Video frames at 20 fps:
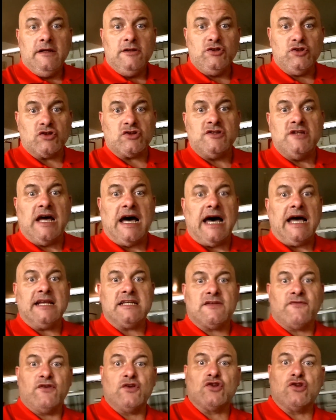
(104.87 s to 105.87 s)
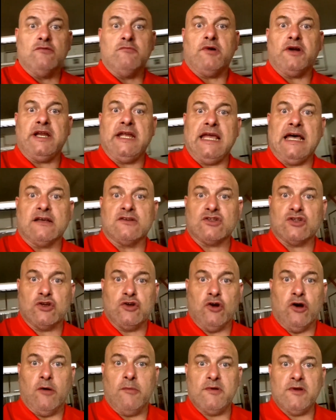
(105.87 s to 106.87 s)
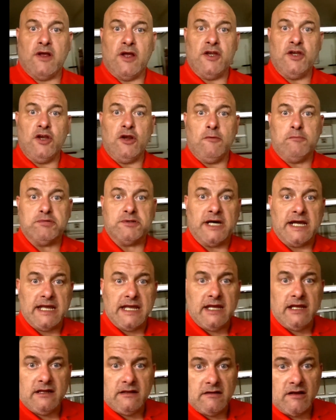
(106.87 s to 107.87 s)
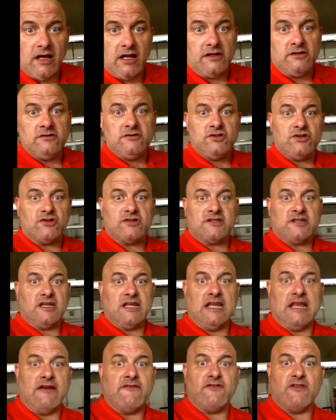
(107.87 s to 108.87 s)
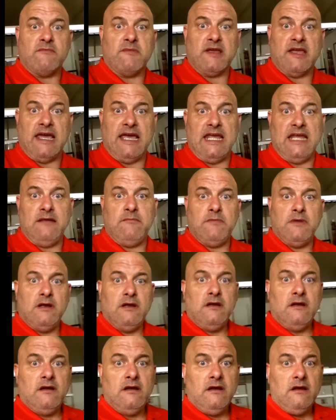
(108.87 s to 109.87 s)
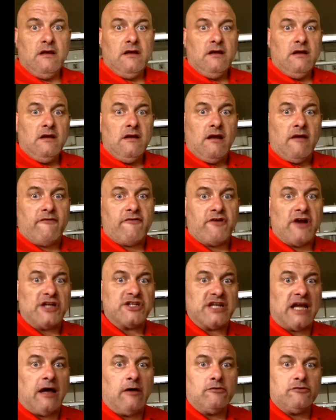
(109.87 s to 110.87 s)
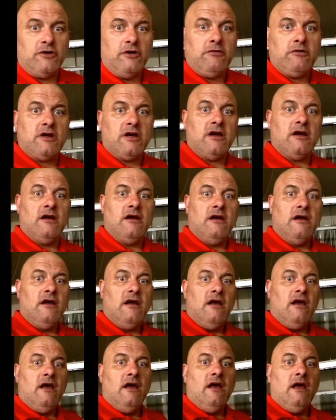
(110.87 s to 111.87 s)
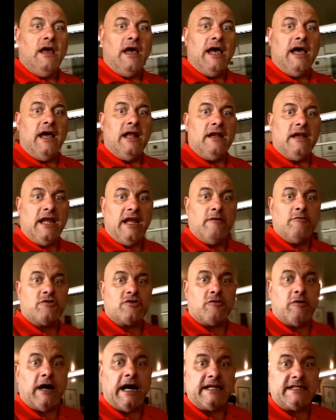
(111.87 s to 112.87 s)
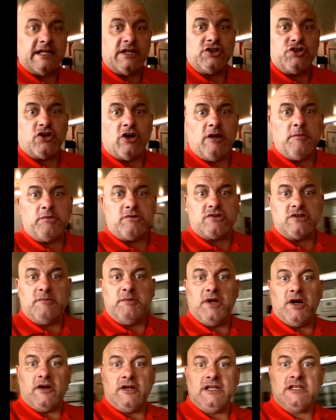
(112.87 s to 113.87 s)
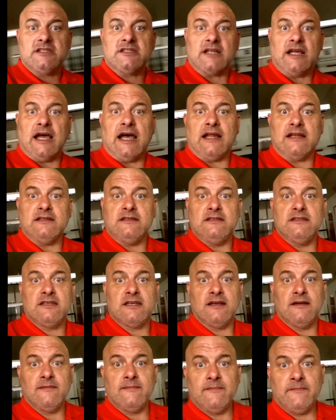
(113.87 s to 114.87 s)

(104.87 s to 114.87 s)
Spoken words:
Just nice for somebody else to come, a new player, and just give them a game, a fresh outlook, and it was quite enjoyable, to be honest. And